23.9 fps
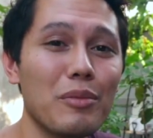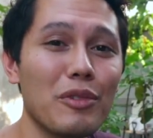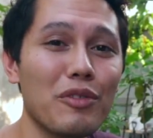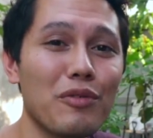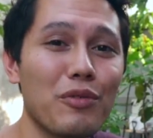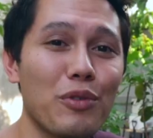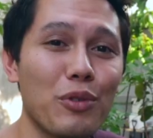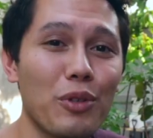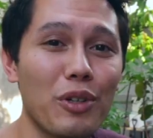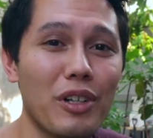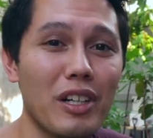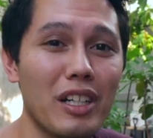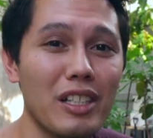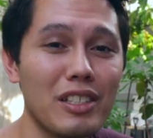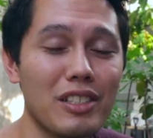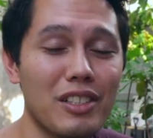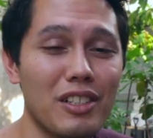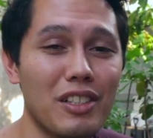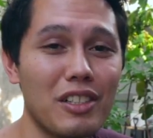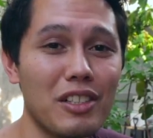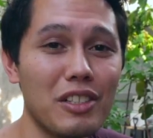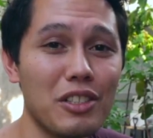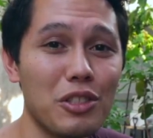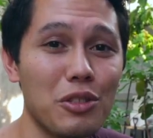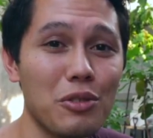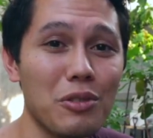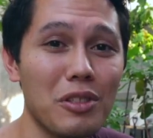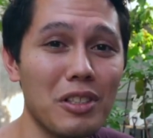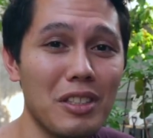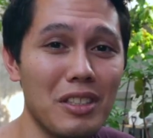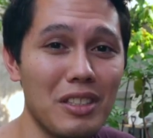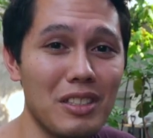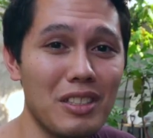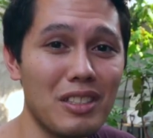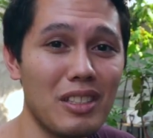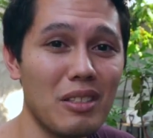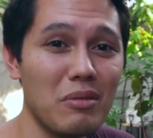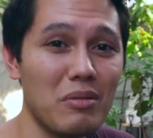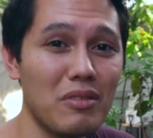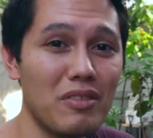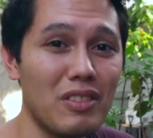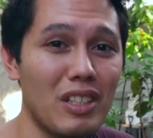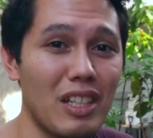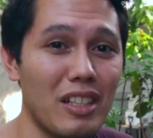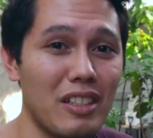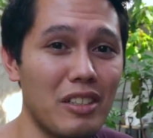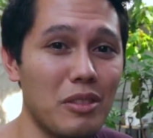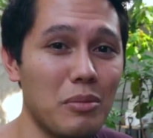before I started shooting these types of
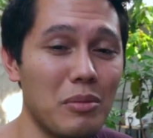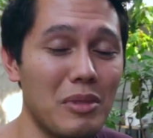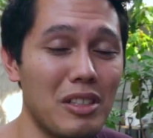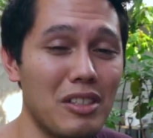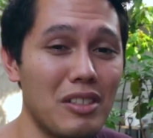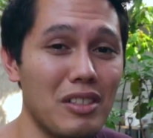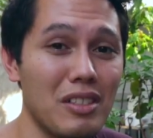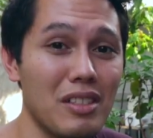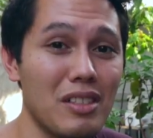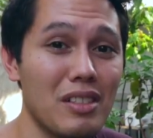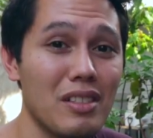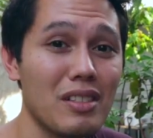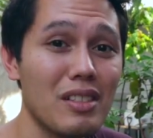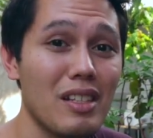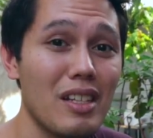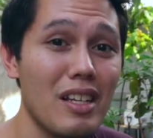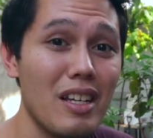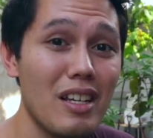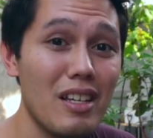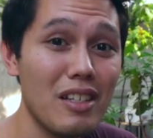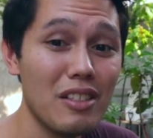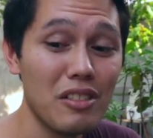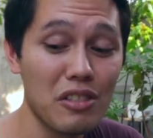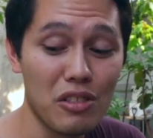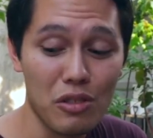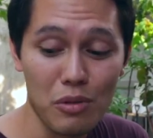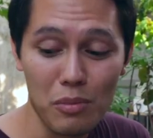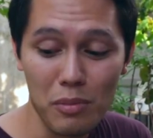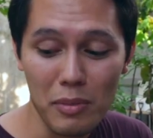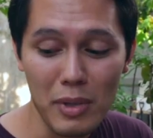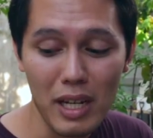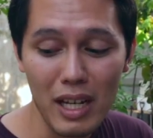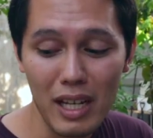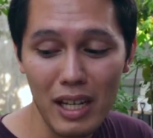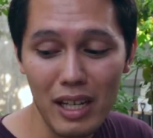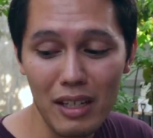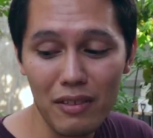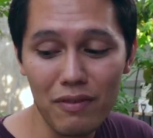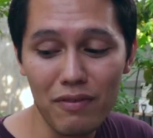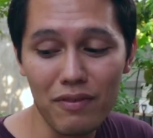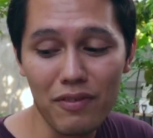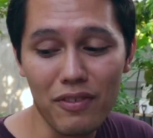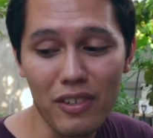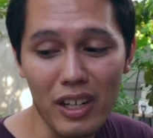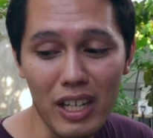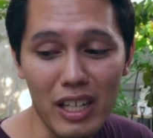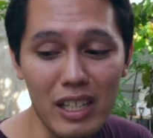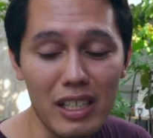documentaries. So my
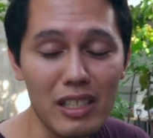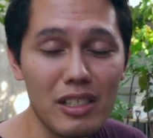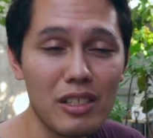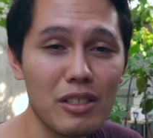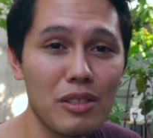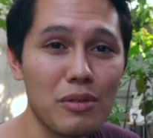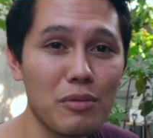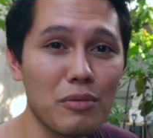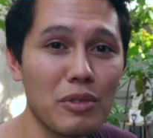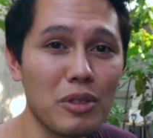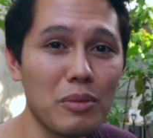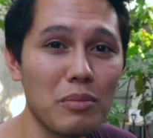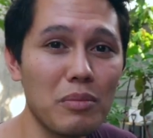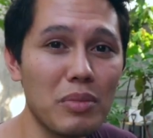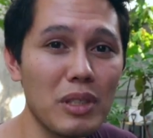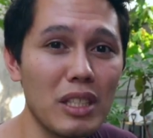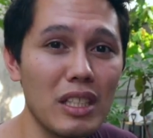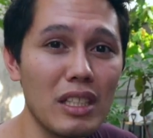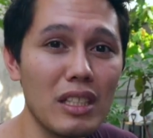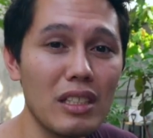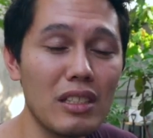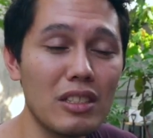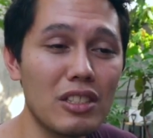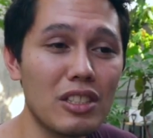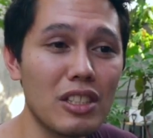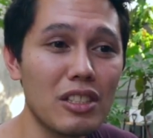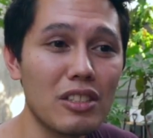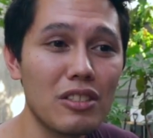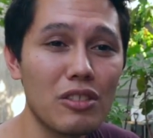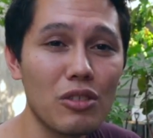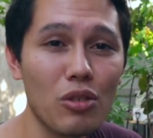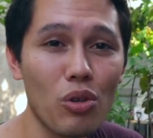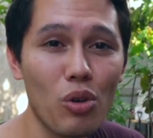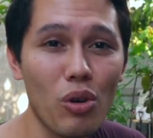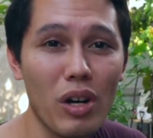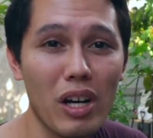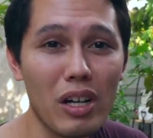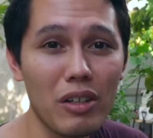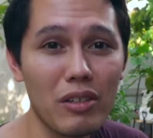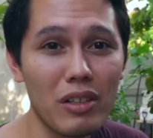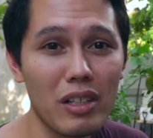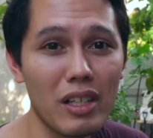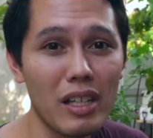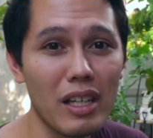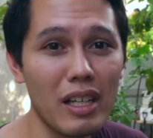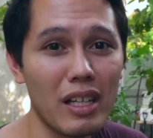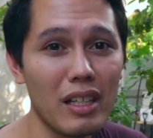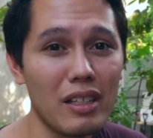advice would be just to go
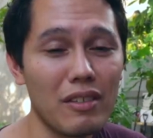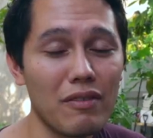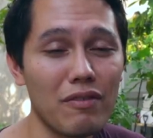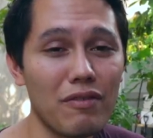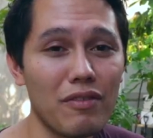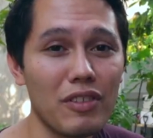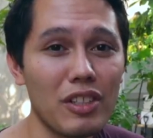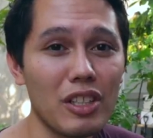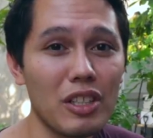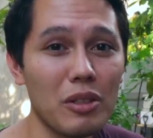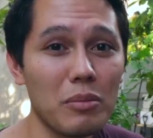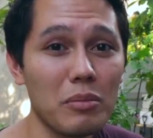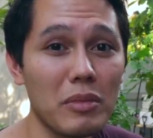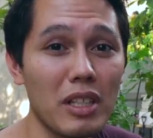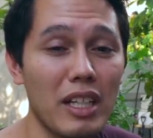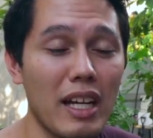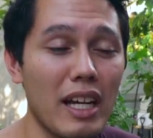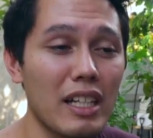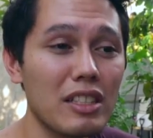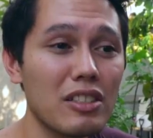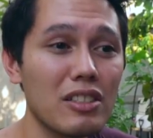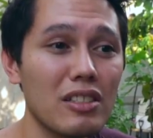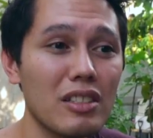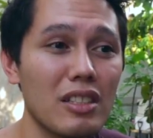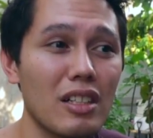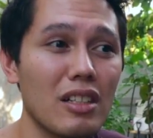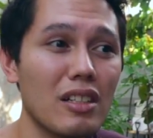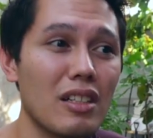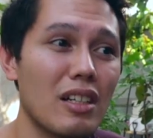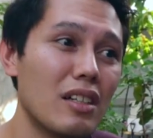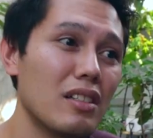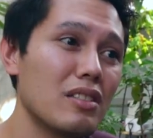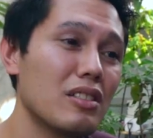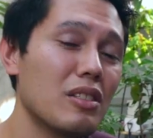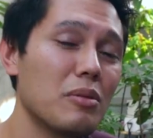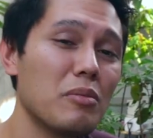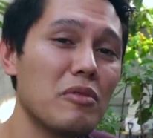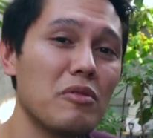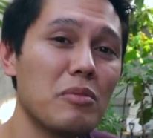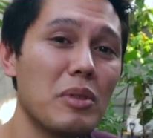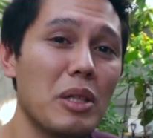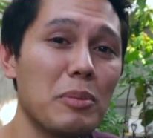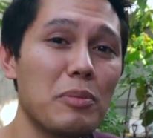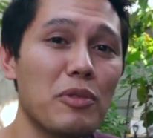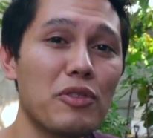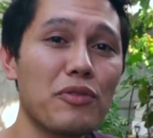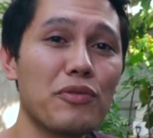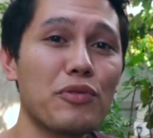out and film. Actually, some of
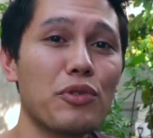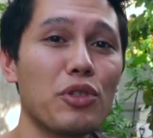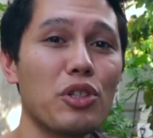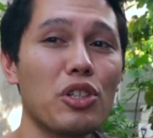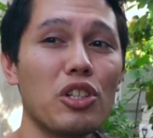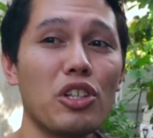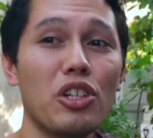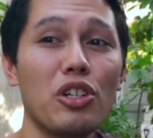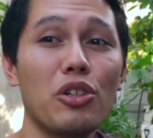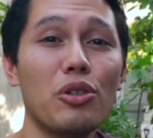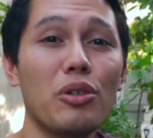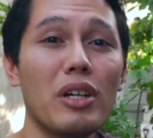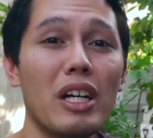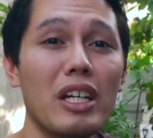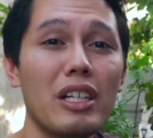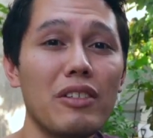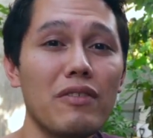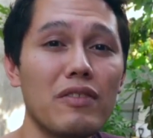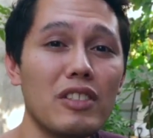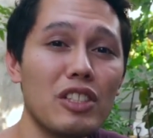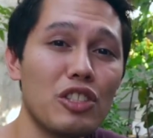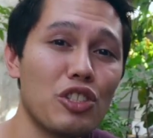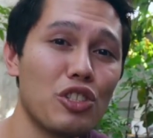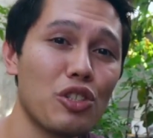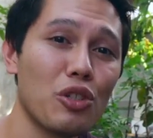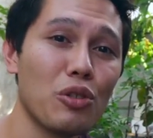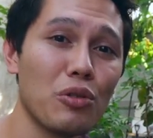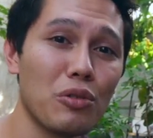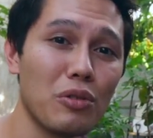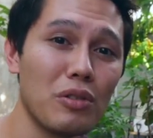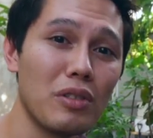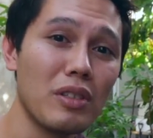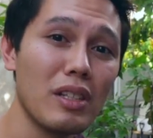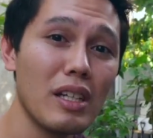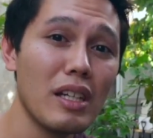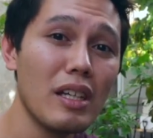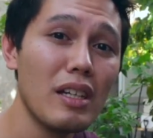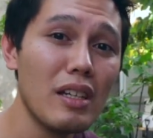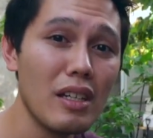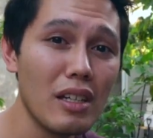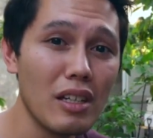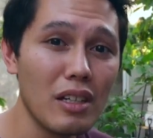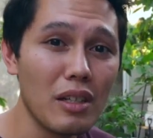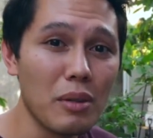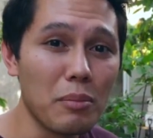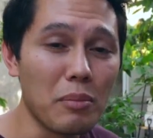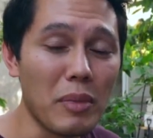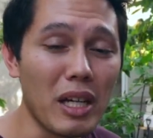my portfolio, I even showed
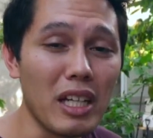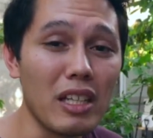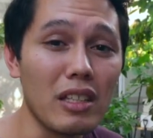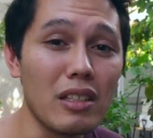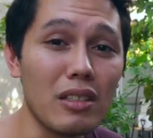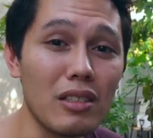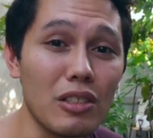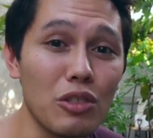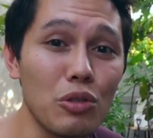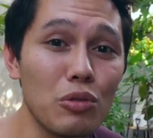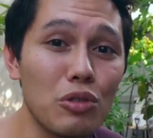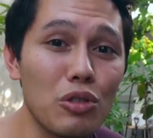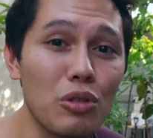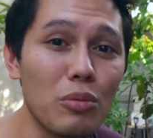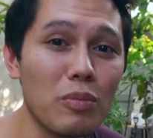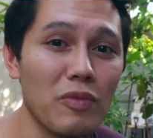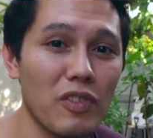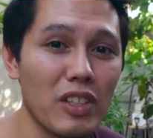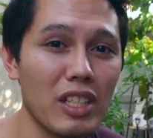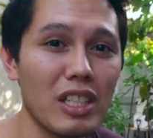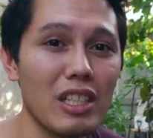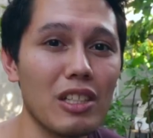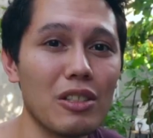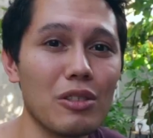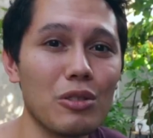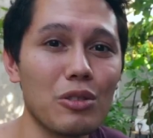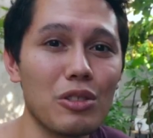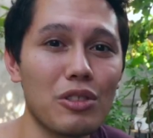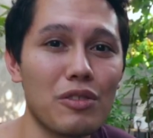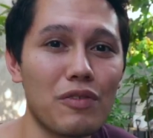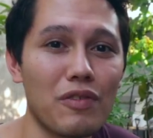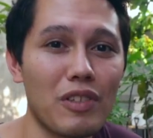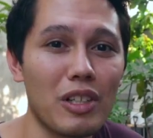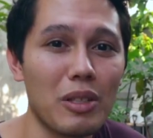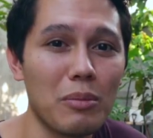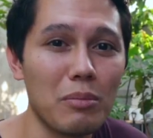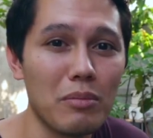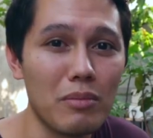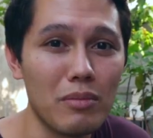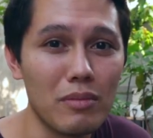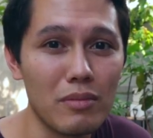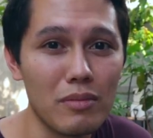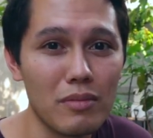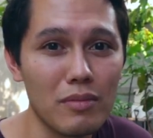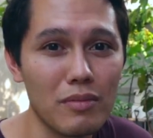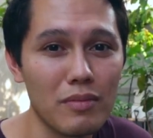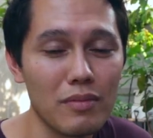my YouTube videos from